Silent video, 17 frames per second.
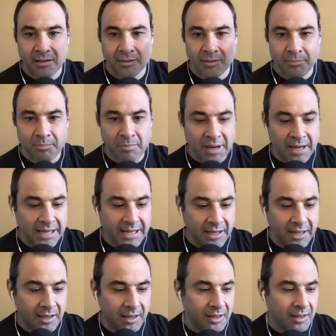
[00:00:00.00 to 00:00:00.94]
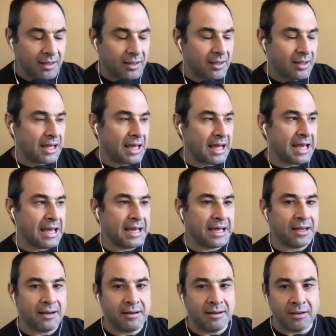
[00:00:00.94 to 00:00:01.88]
Mike
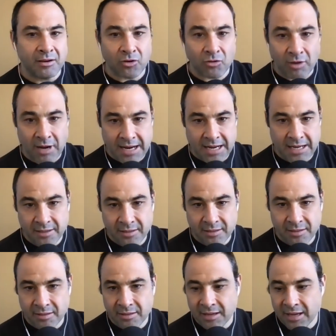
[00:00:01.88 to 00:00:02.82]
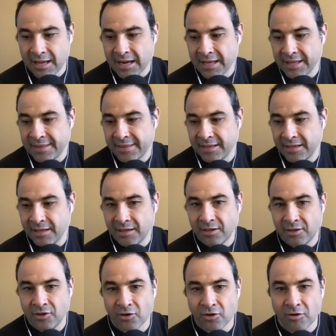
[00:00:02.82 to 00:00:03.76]
and Grant and I think
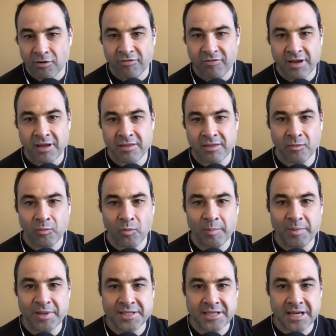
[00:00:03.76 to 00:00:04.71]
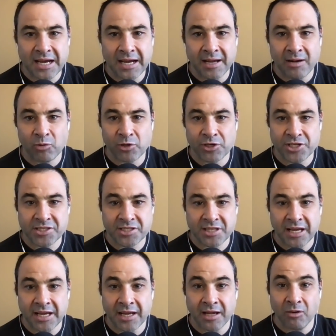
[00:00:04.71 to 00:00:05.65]
your girl Faith on the women's side were just
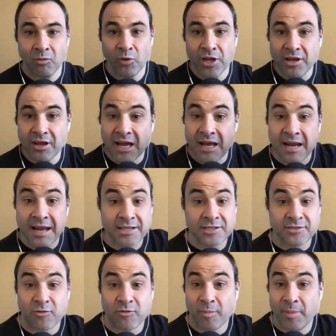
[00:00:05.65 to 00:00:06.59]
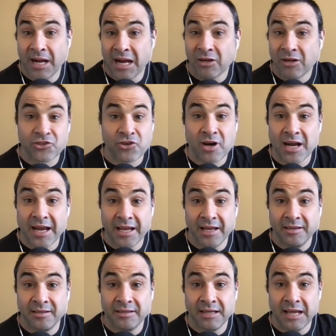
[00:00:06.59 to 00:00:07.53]
like, what do you got next for me? I'll try it.